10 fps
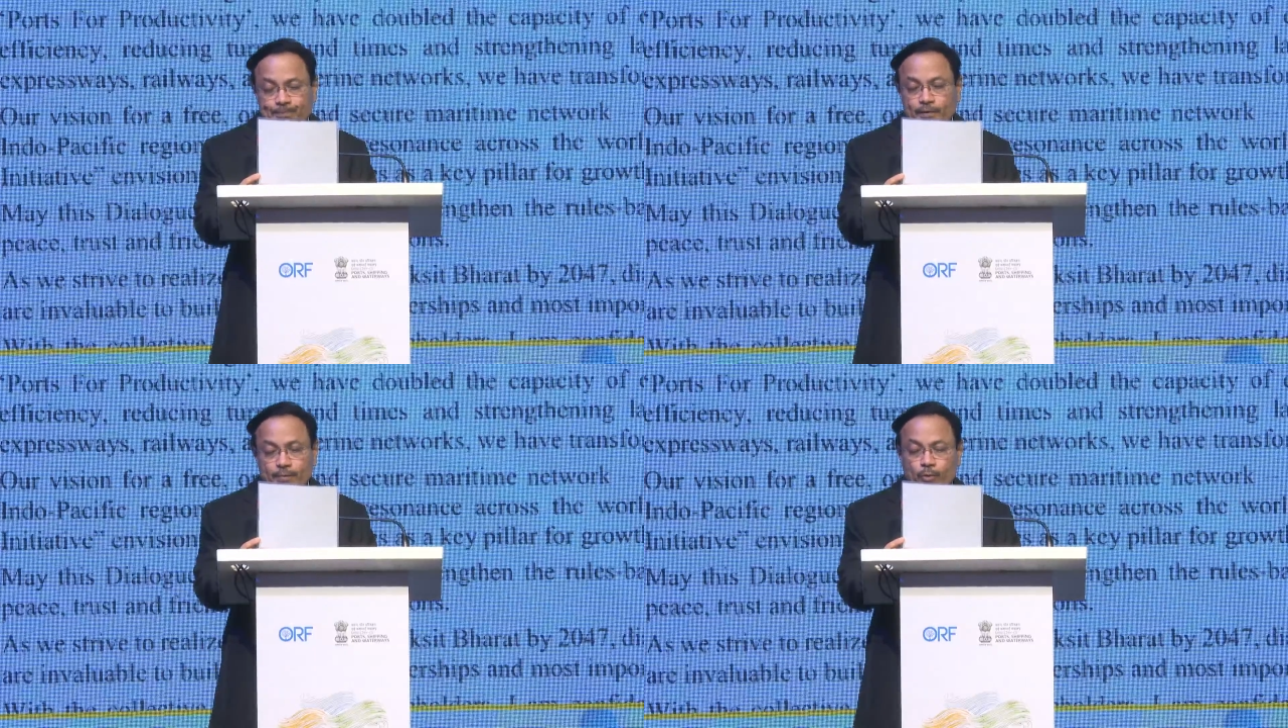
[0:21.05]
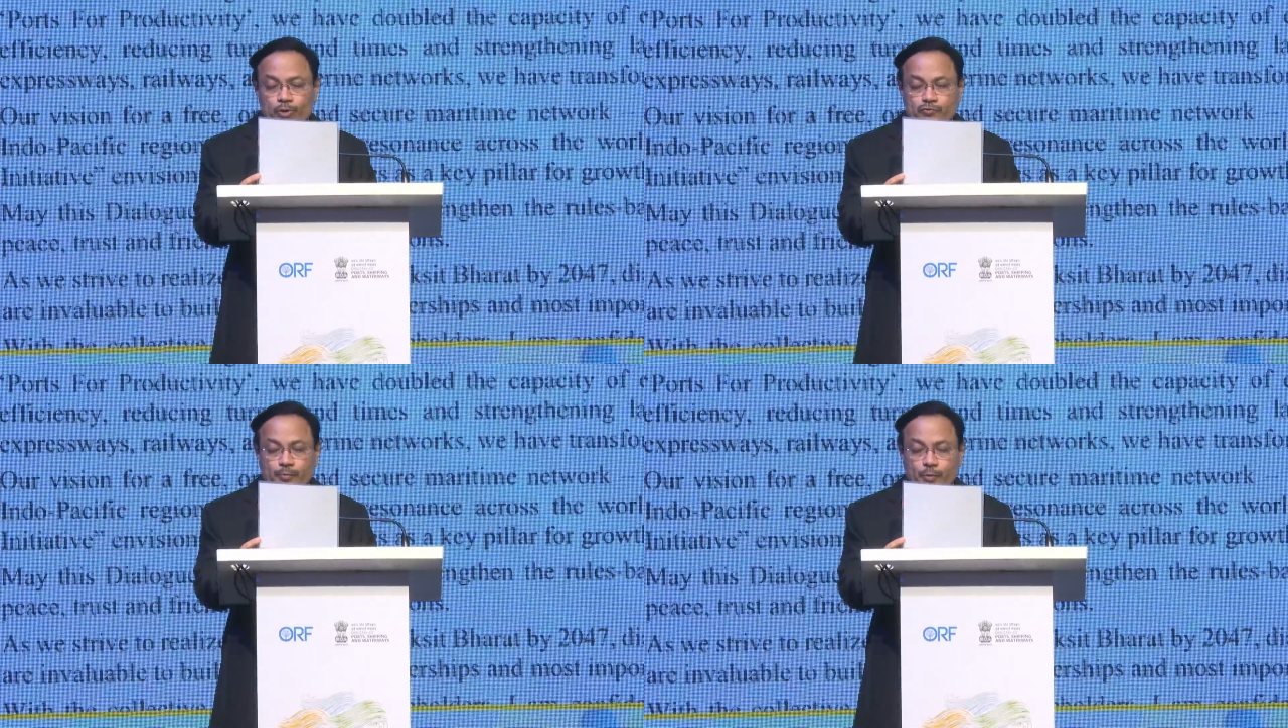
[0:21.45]
ports
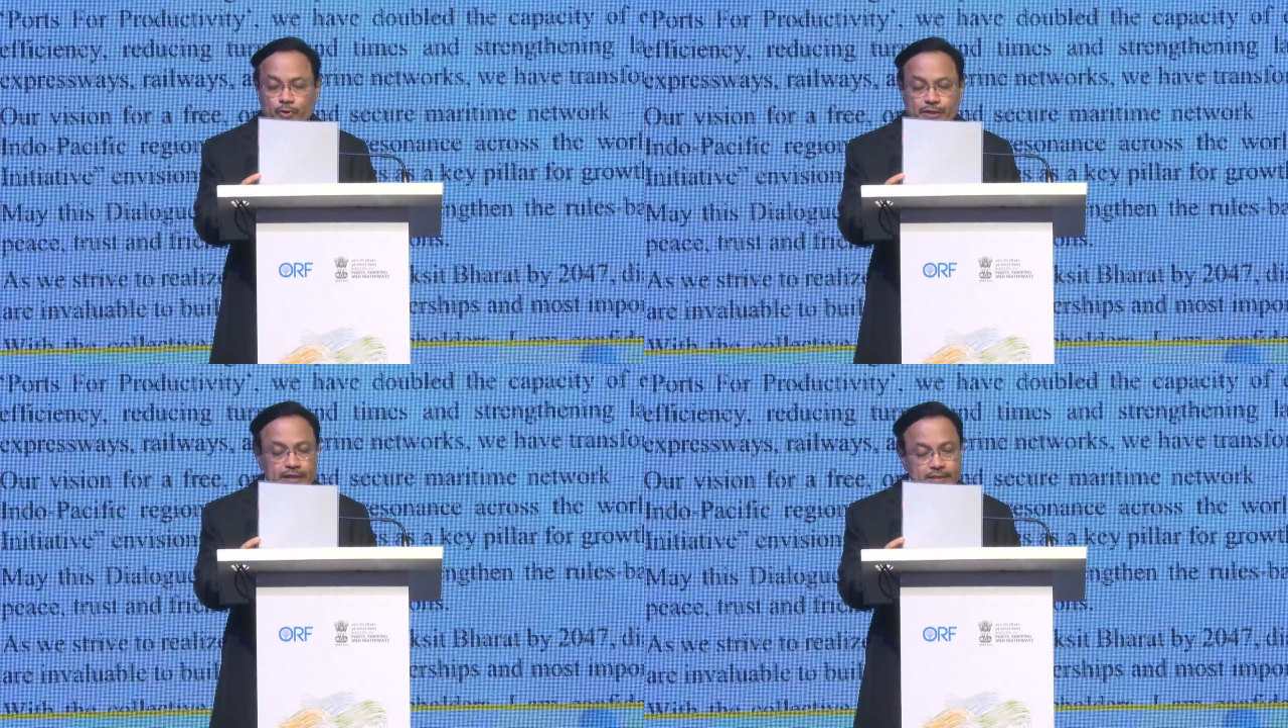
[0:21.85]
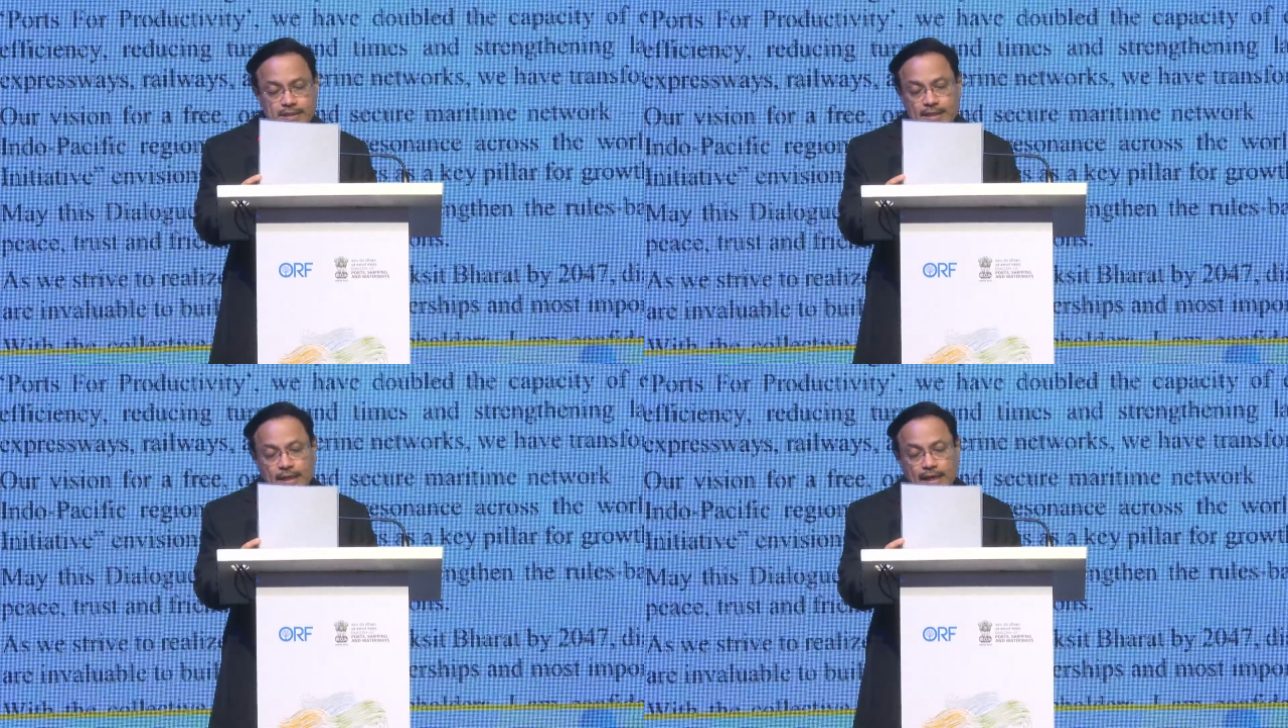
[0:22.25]
for progress,
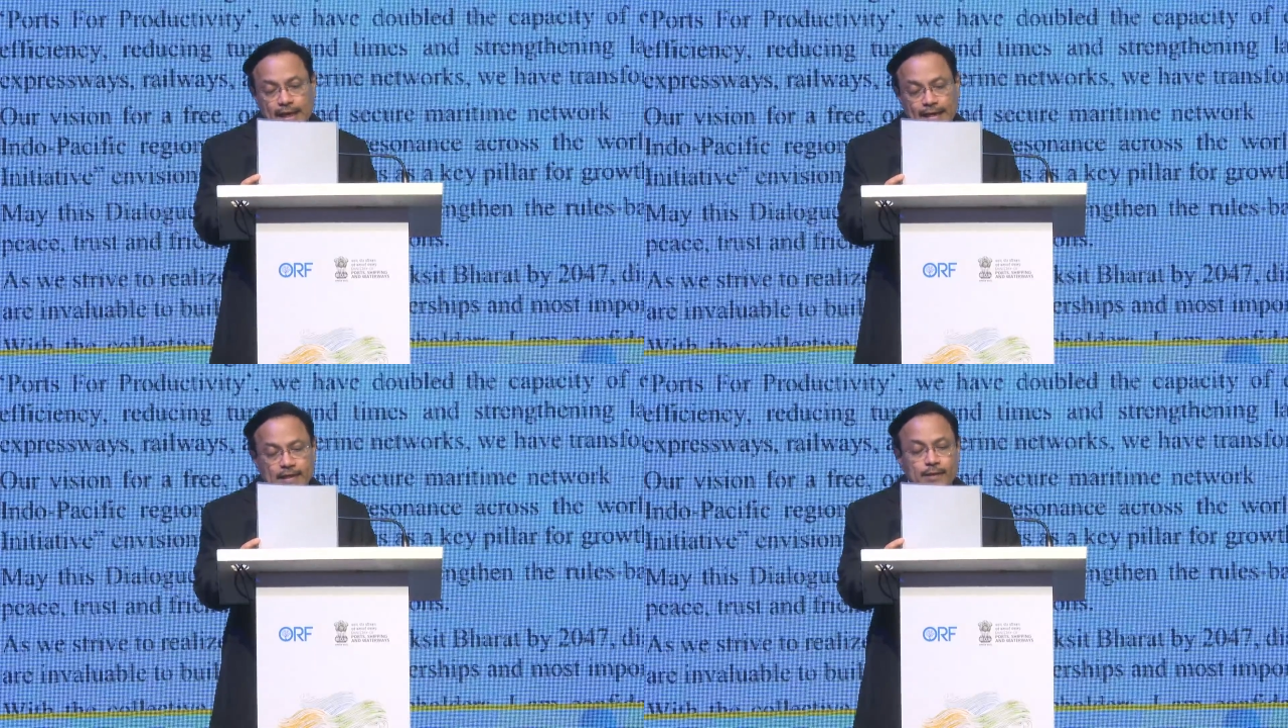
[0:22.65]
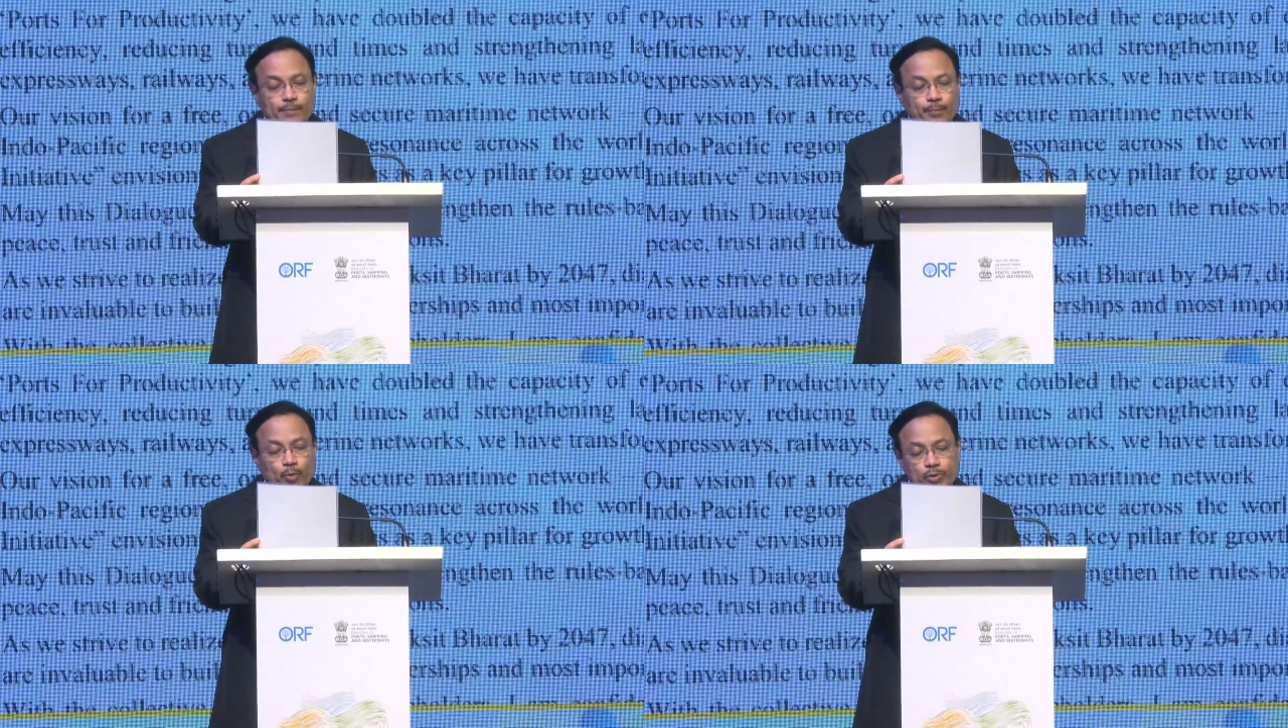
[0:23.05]
and
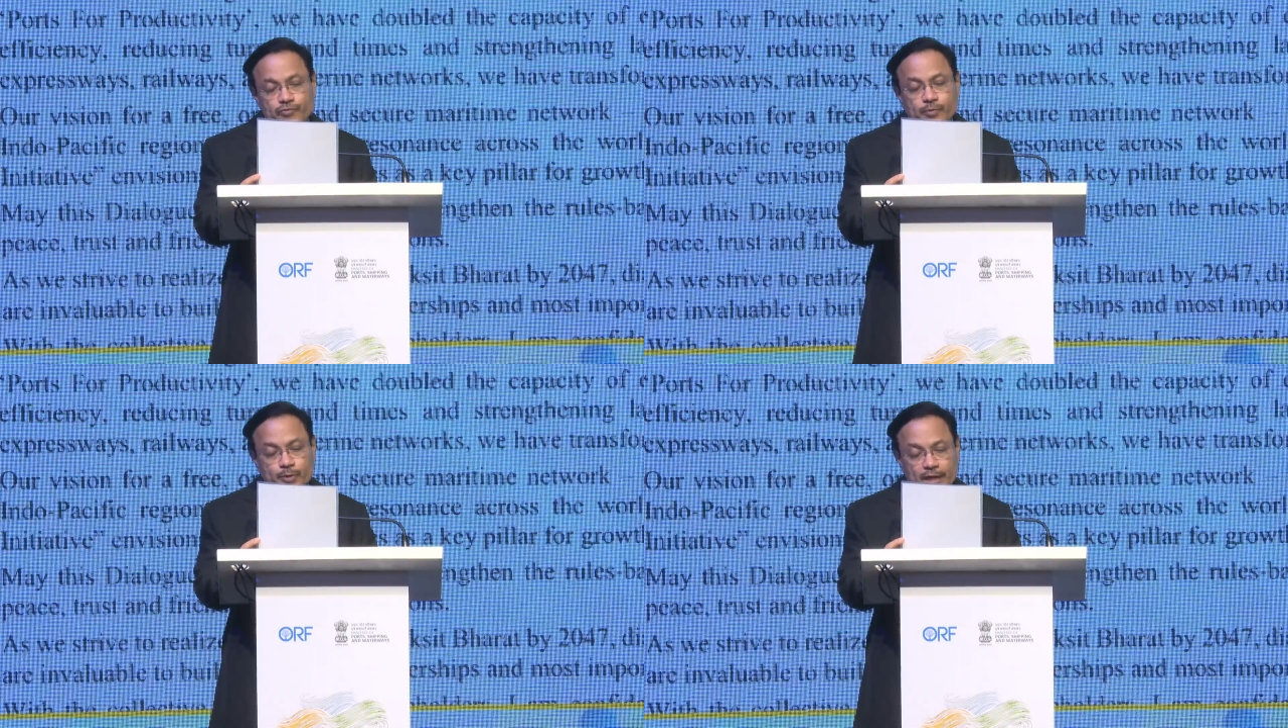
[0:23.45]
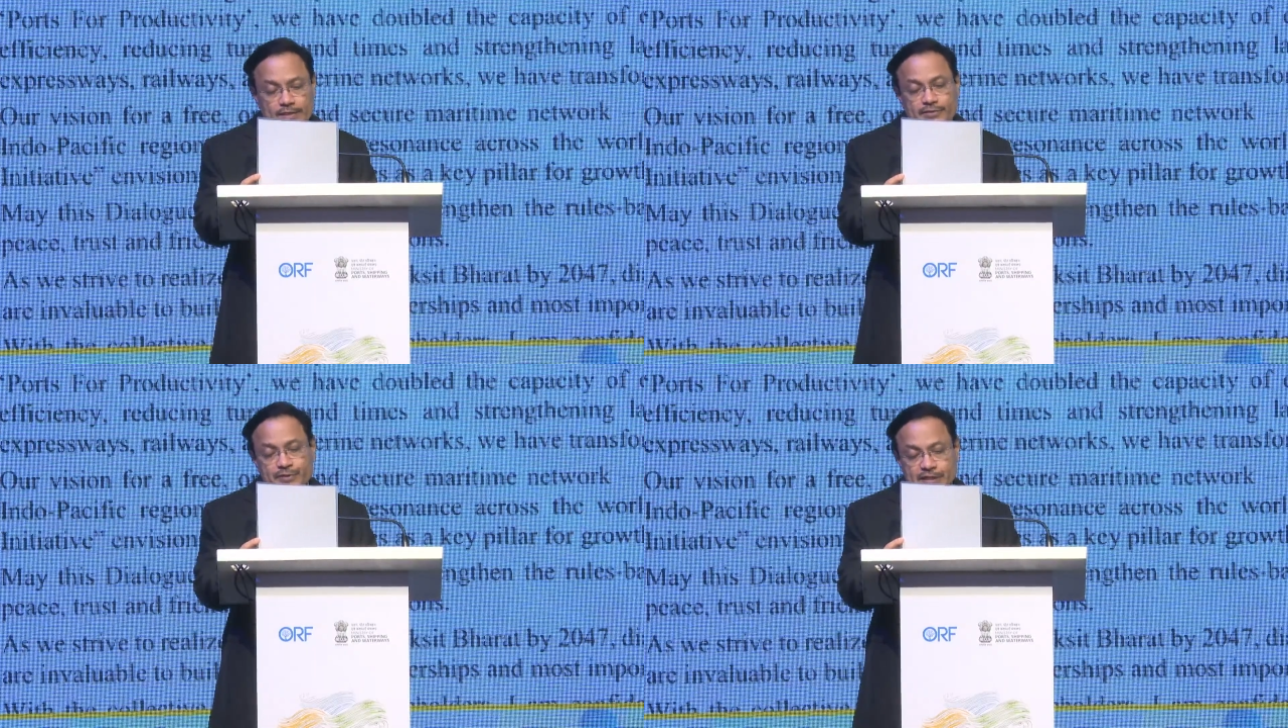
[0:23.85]
ports for
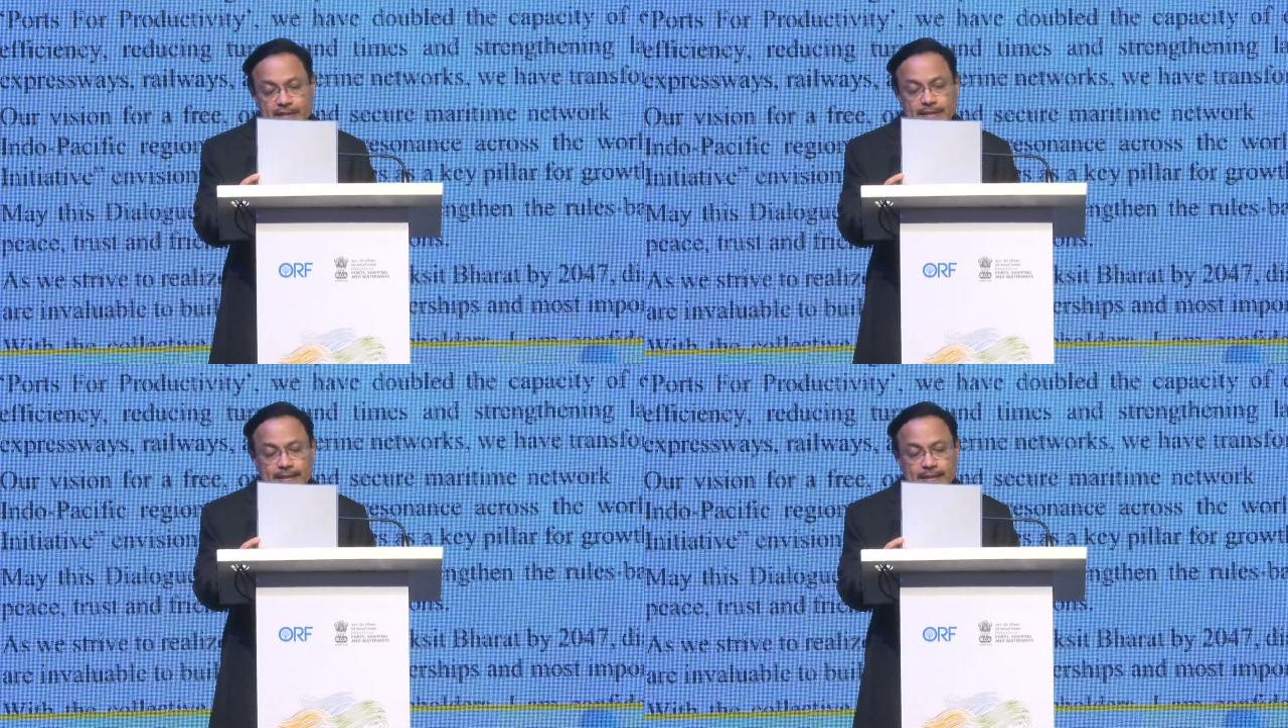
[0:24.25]
productivity,